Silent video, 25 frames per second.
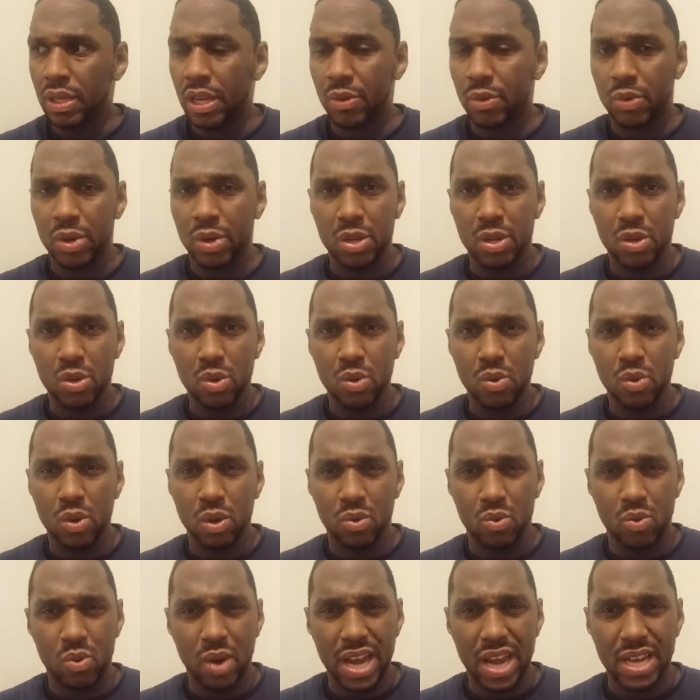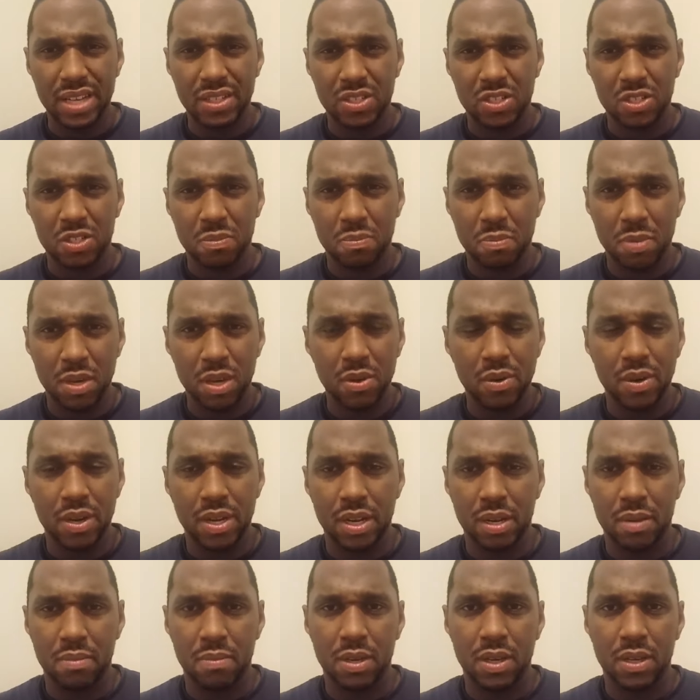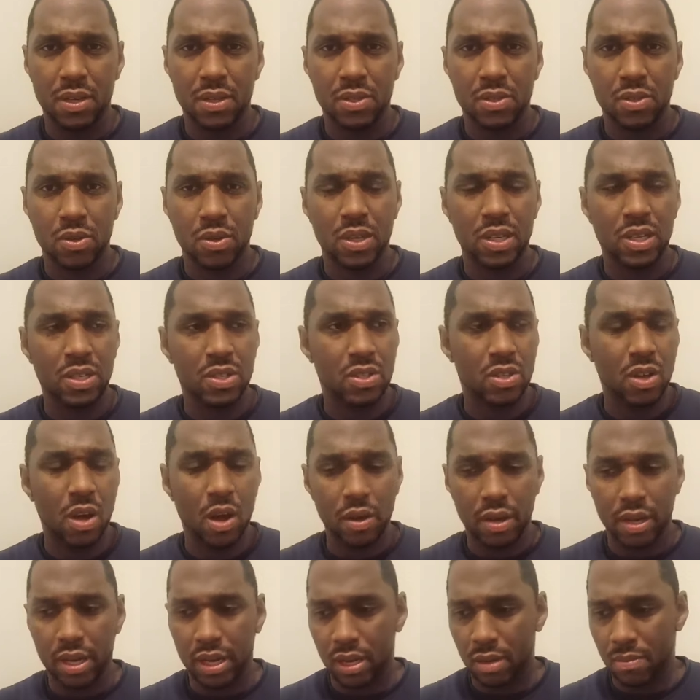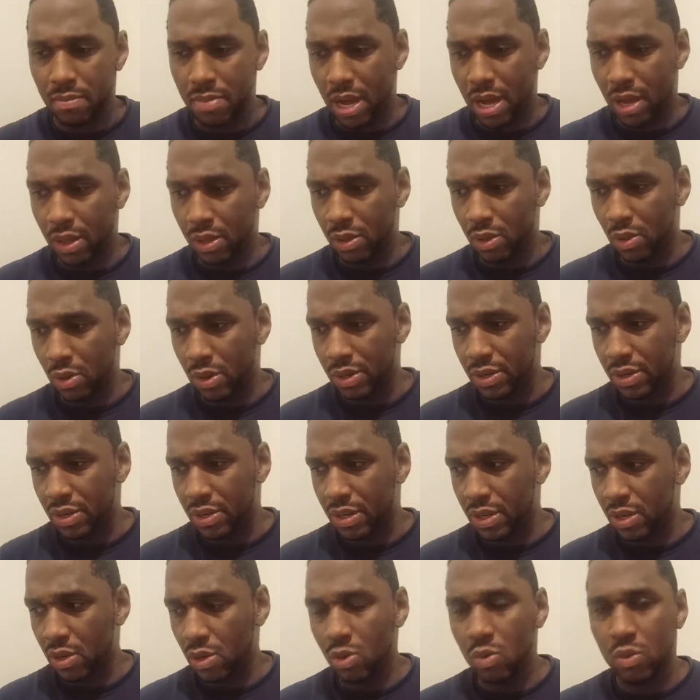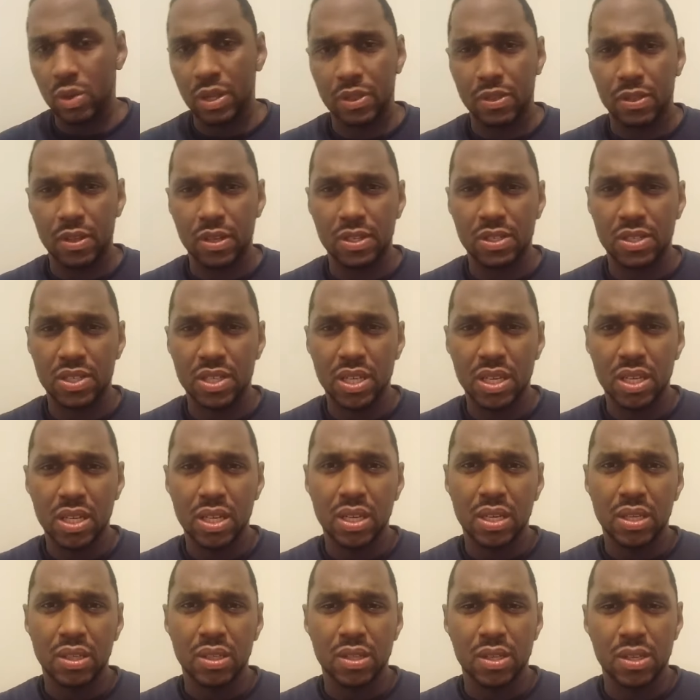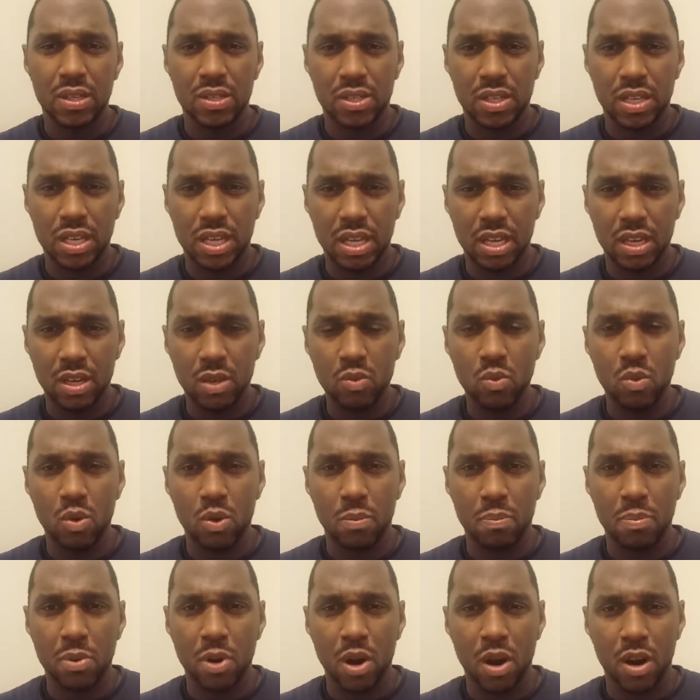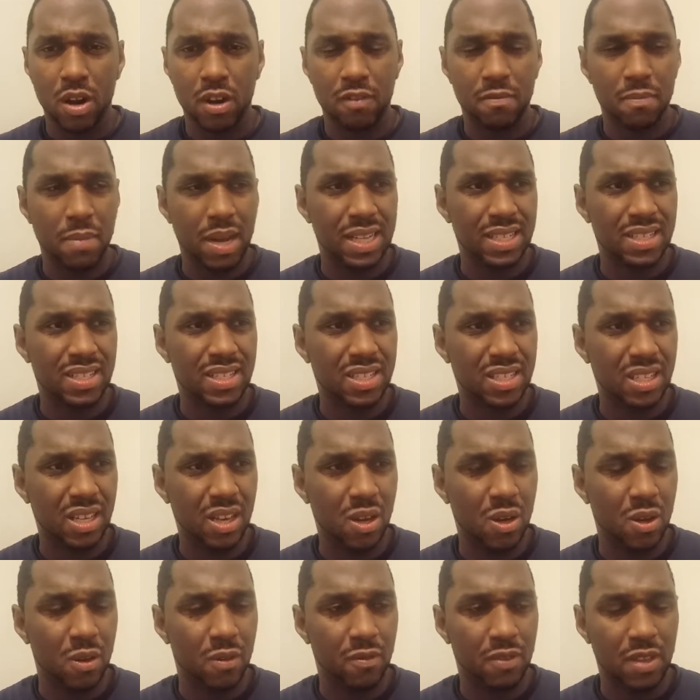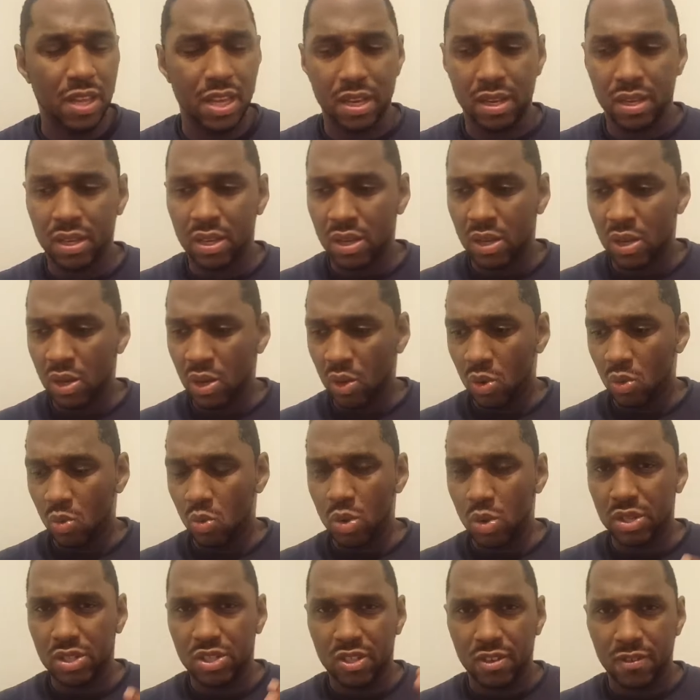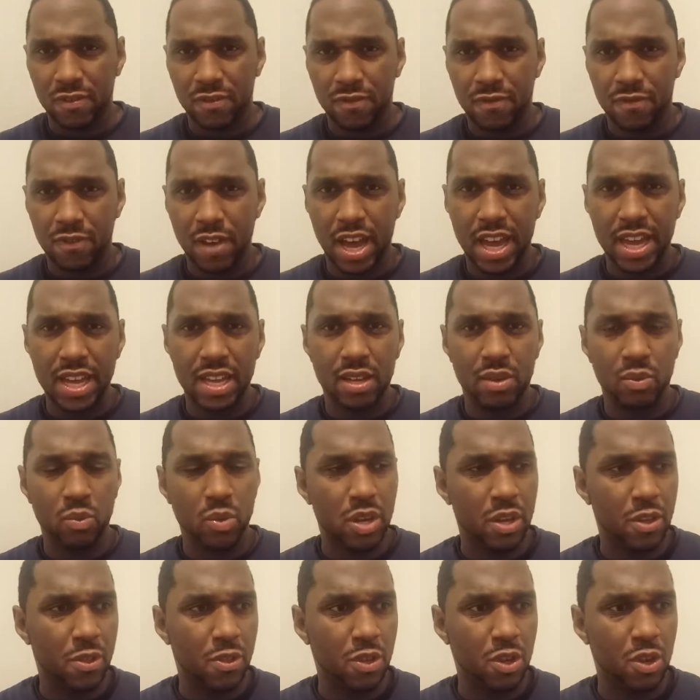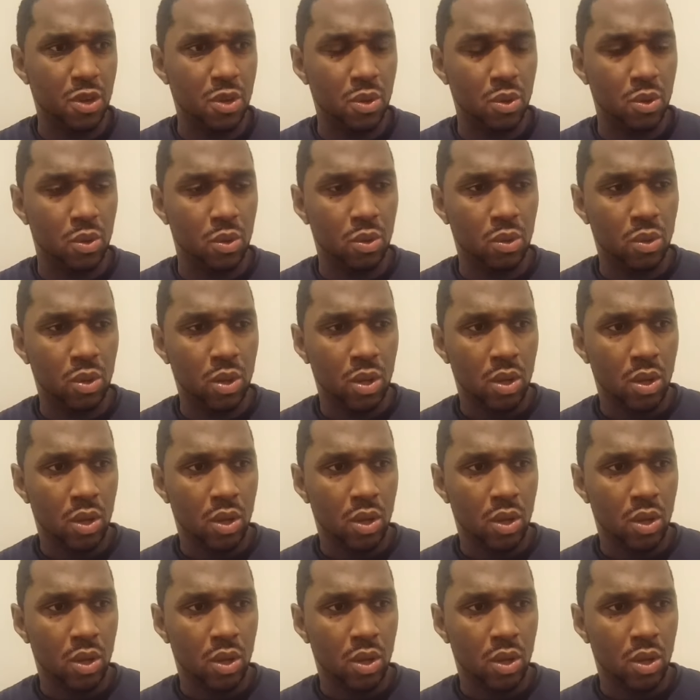and renew a right spirit in me." So he's talking about, Lord, deal with this inward part of myself that wants to fight with you,